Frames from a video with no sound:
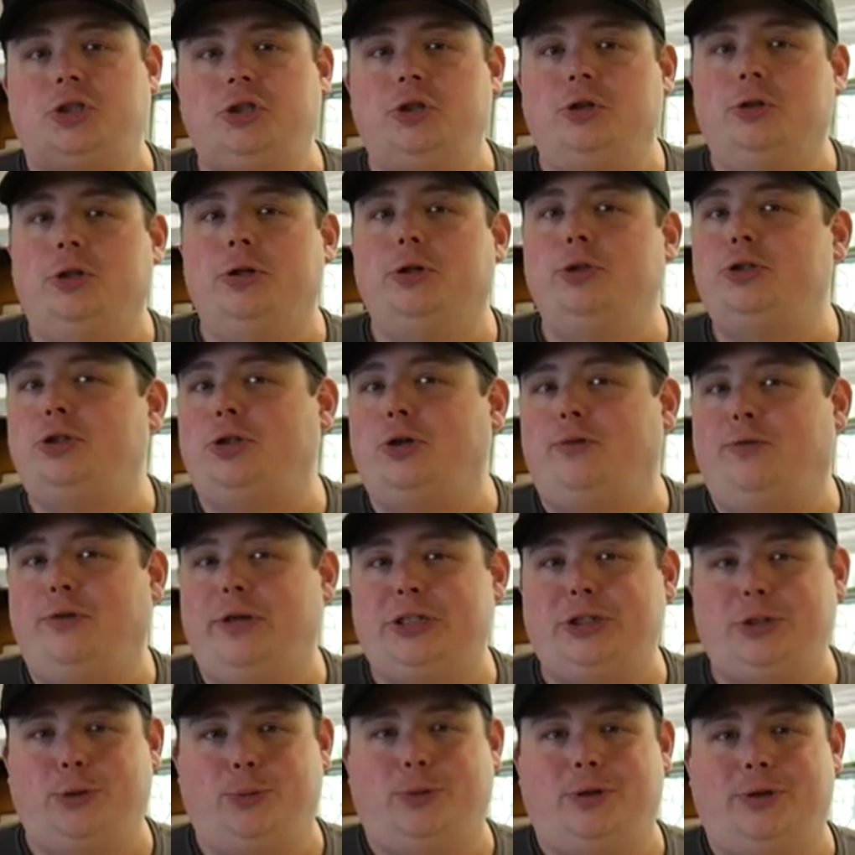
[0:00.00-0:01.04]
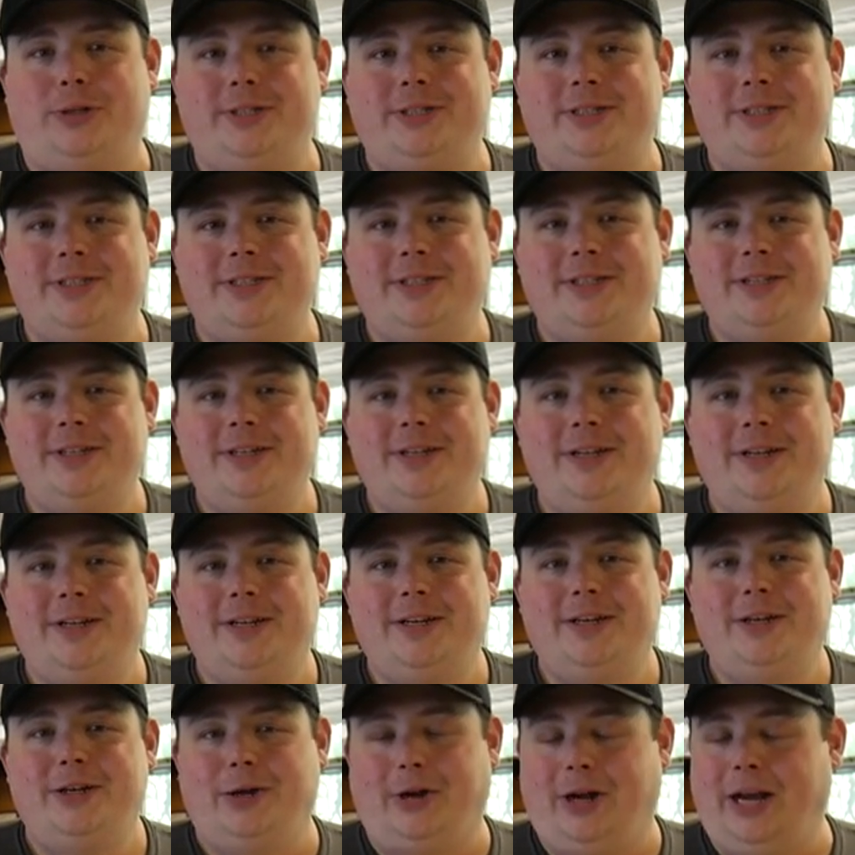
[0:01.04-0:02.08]
and you lose your visuals,
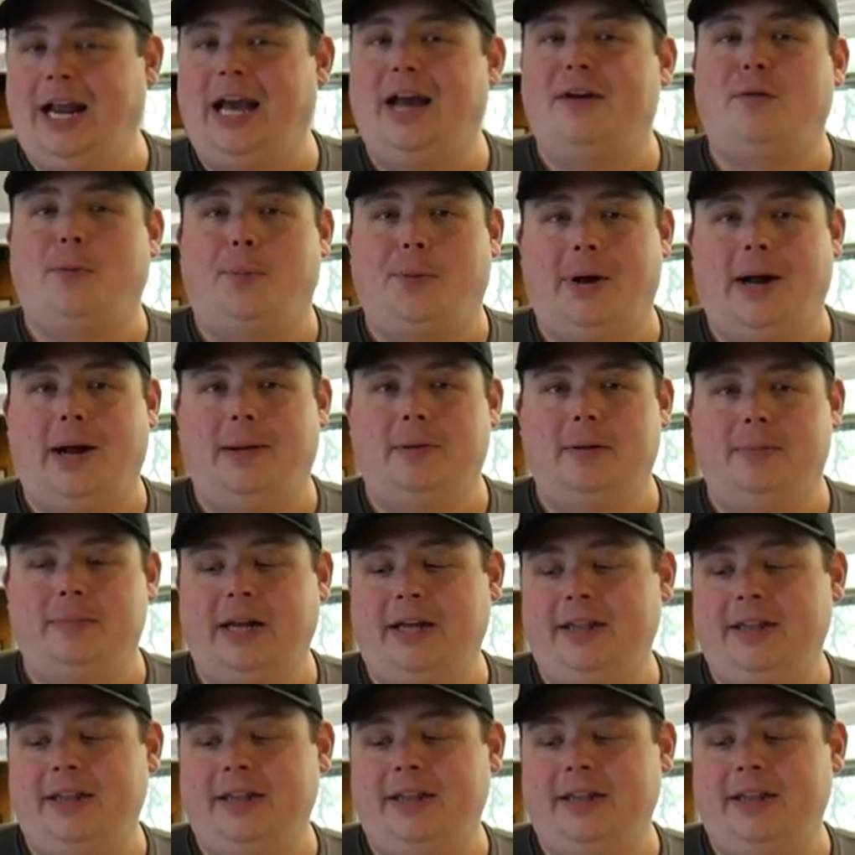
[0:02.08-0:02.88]
you're gonna have a problem.